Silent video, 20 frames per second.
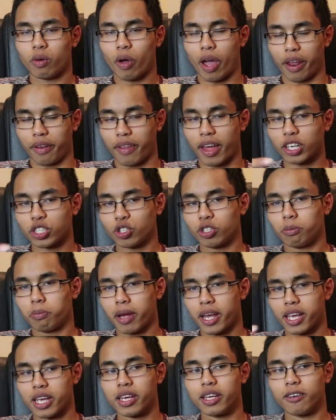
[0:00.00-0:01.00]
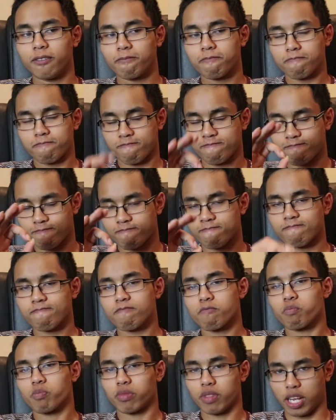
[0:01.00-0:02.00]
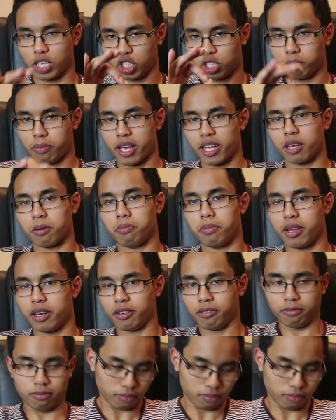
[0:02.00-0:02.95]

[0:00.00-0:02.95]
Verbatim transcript: and that should make it, that should make it mint.